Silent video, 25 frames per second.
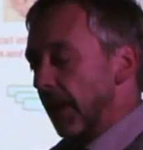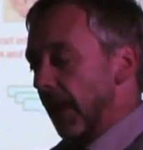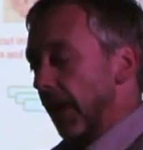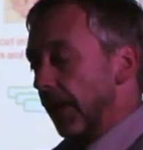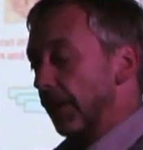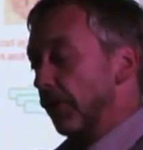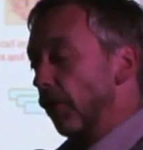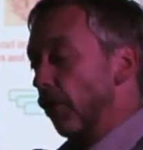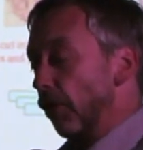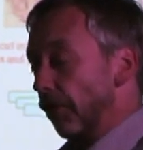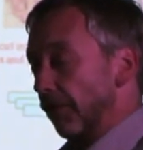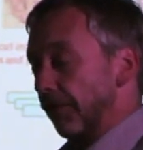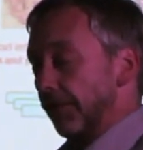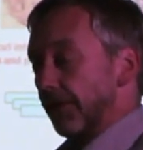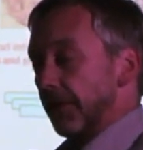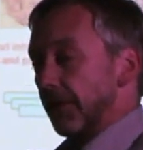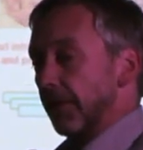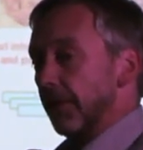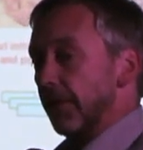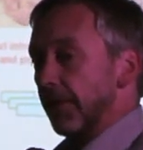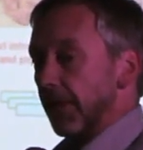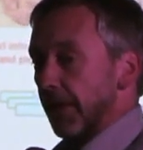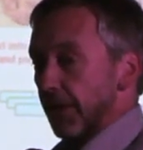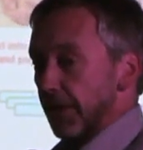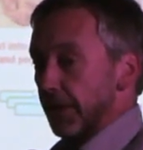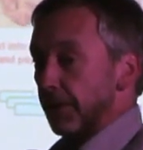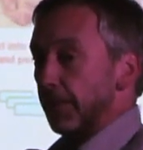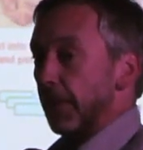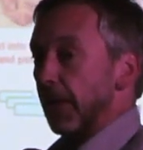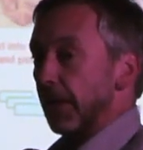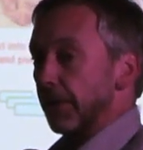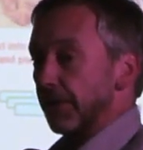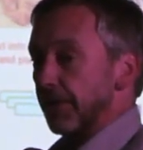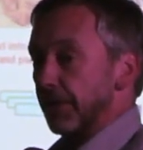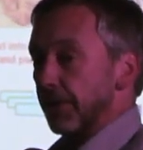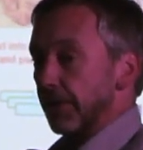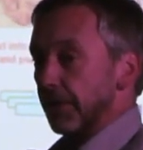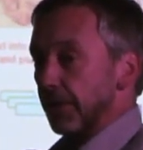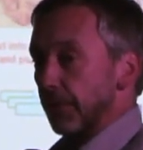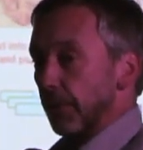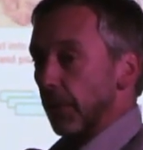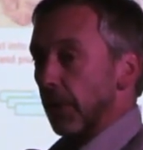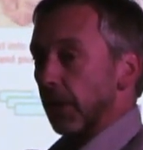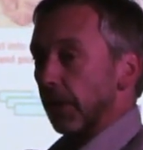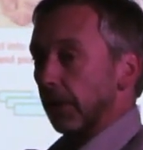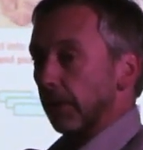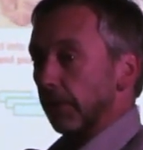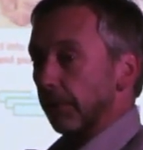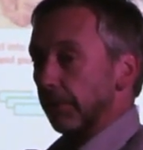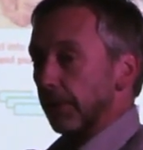and often their spouse as
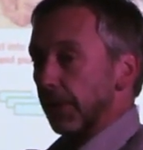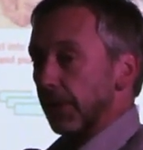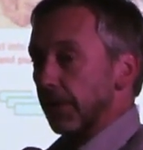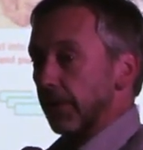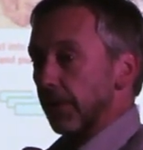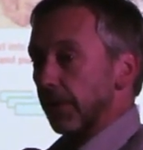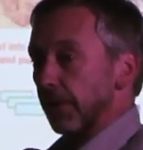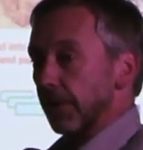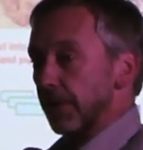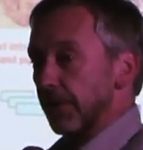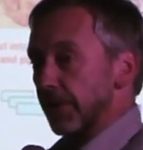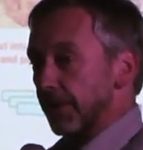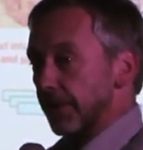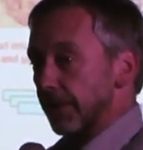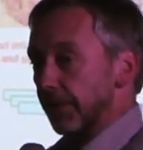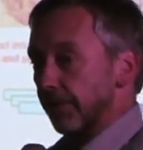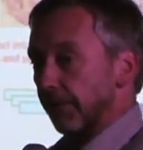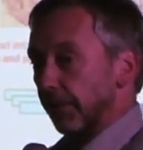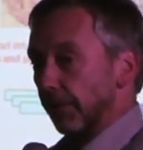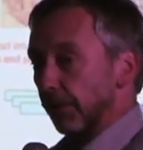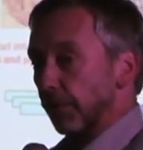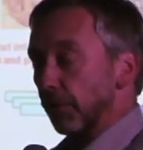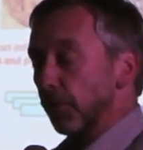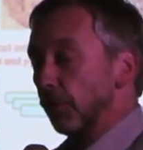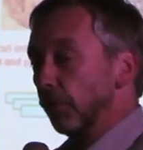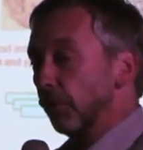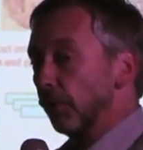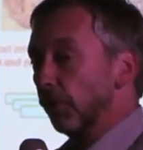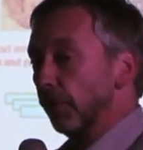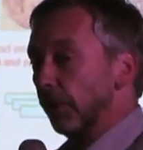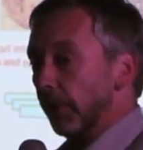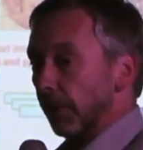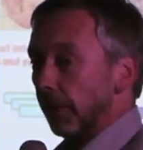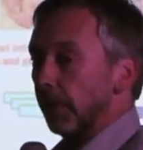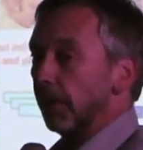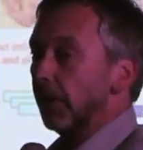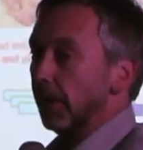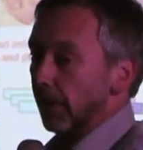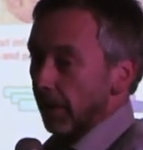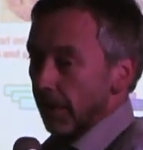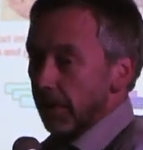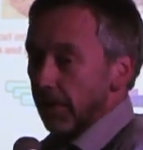well, because all